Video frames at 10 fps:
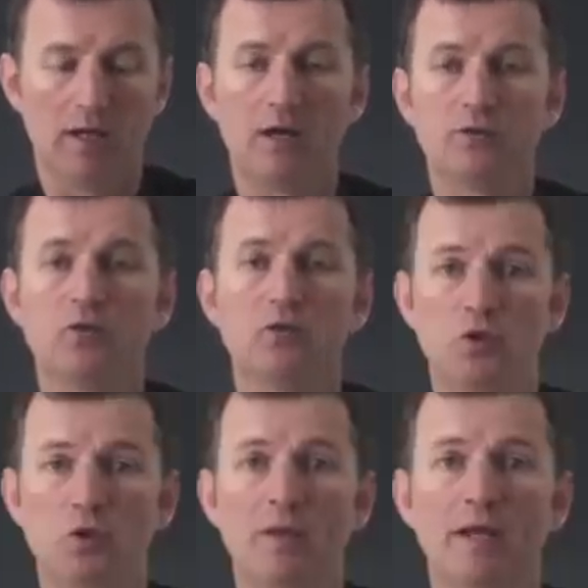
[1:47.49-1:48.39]
I'll do
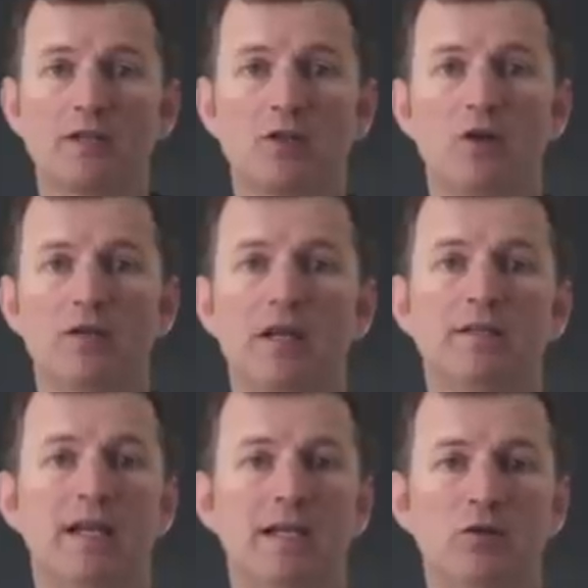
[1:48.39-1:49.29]
two minutes on
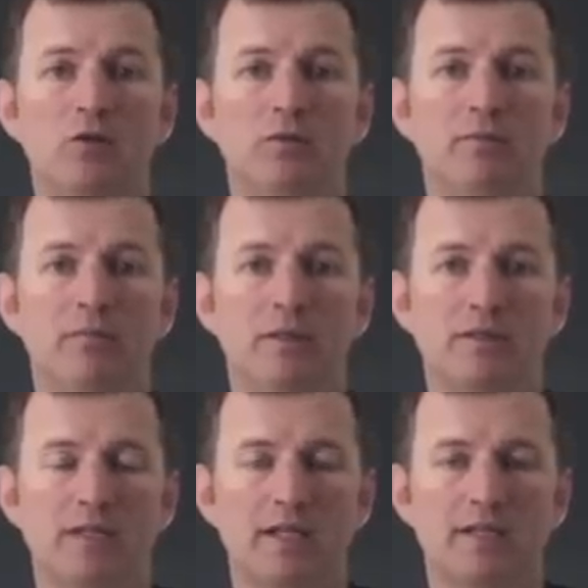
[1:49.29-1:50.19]
technical
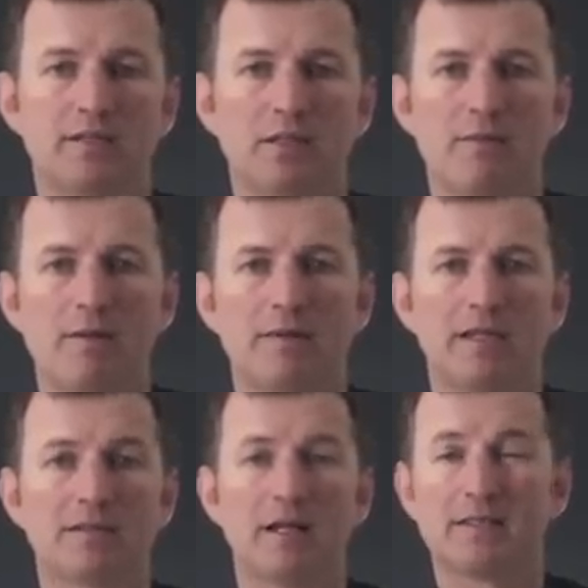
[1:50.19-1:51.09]
studies, so maybe
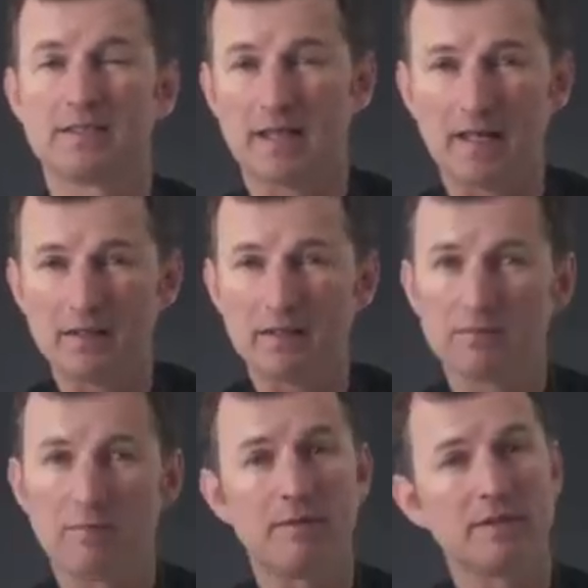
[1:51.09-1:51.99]
things like
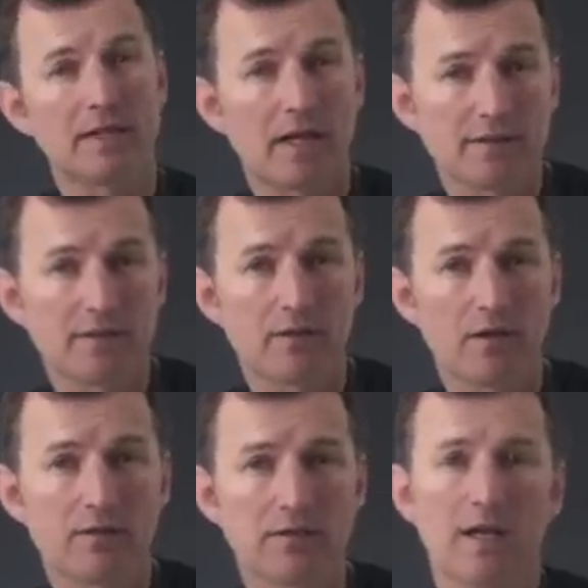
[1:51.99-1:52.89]
scales, maybe scales and
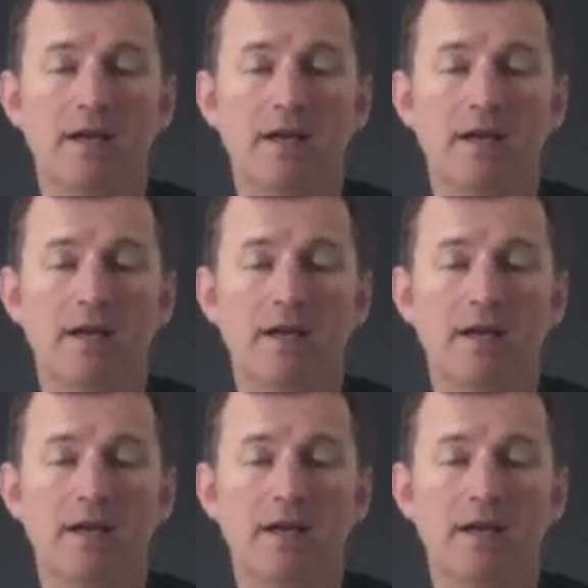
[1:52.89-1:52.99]
thirds,